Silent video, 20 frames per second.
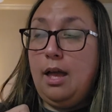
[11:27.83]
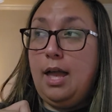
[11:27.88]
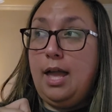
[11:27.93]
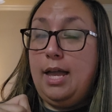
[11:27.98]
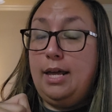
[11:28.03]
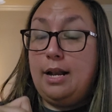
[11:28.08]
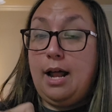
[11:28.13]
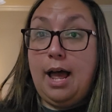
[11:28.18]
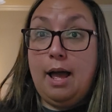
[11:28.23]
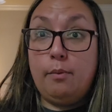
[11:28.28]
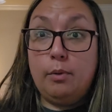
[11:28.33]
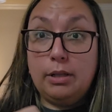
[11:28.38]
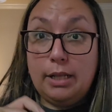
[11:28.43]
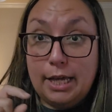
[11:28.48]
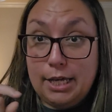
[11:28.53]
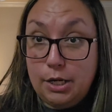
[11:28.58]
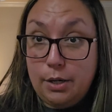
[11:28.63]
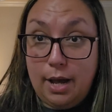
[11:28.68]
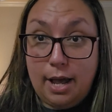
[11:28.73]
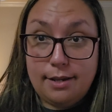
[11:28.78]
and I will
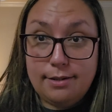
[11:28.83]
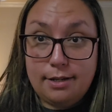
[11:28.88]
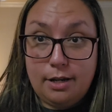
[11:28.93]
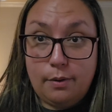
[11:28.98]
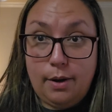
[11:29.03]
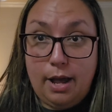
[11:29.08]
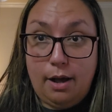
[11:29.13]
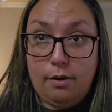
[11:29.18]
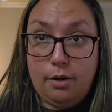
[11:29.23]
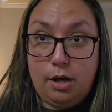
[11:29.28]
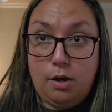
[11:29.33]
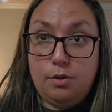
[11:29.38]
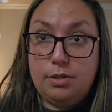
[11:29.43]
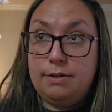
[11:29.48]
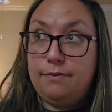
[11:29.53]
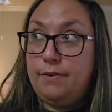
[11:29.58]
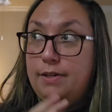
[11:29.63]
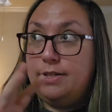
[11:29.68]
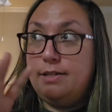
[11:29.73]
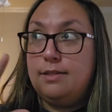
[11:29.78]
let you guys know how it
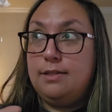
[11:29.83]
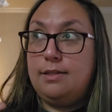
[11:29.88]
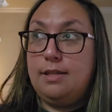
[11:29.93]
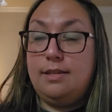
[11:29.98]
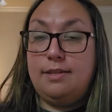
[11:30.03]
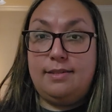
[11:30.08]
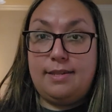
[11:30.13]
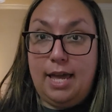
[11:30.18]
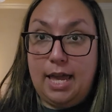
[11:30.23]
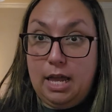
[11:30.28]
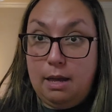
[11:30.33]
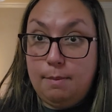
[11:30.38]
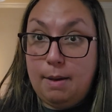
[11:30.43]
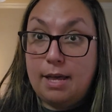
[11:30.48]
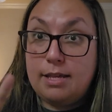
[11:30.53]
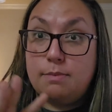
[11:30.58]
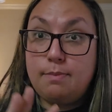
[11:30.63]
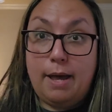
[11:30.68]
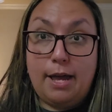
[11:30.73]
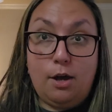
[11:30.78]
goes if it's the same
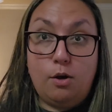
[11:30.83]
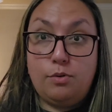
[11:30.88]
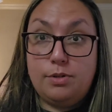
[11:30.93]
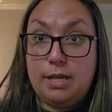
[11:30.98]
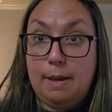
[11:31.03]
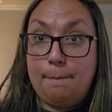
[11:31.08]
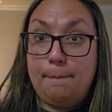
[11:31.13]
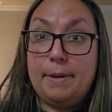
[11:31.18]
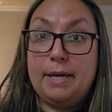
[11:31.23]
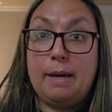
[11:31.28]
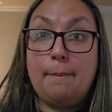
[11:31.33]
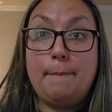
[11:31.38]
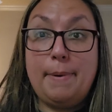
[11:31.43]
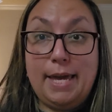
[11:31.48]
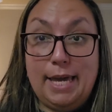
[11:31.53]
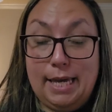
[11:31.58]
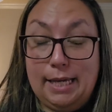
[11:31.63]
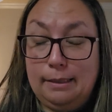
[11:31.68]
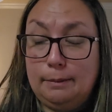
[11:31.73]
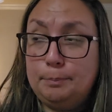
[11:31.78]
as my Ozempic
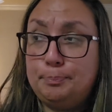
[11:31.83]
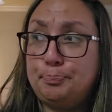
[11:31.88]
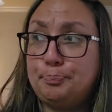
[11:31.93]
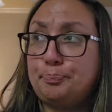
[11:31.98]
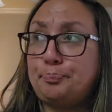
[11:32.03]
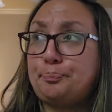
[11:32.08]
pen.